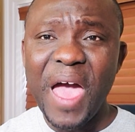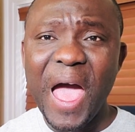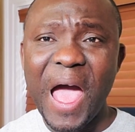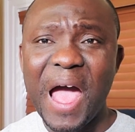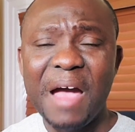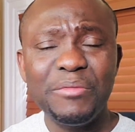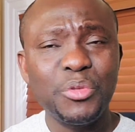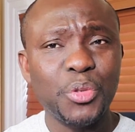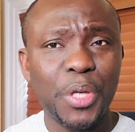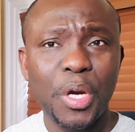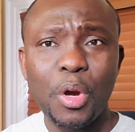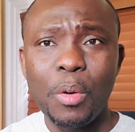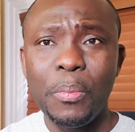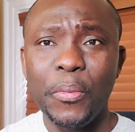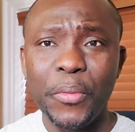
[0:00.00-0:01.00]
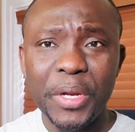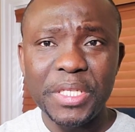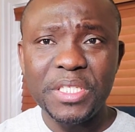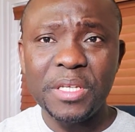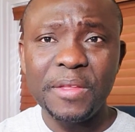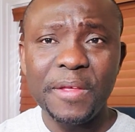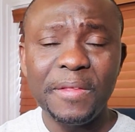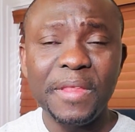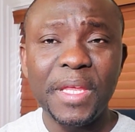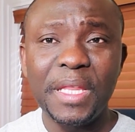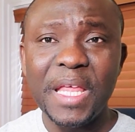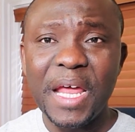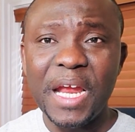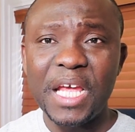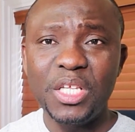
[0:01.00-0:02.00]
I have to incorporate certain things
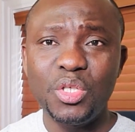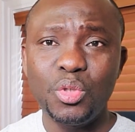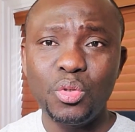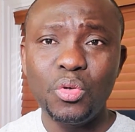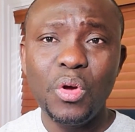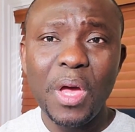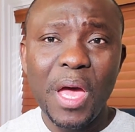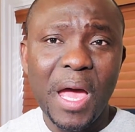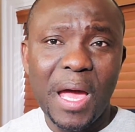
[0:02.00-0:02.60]
that I do.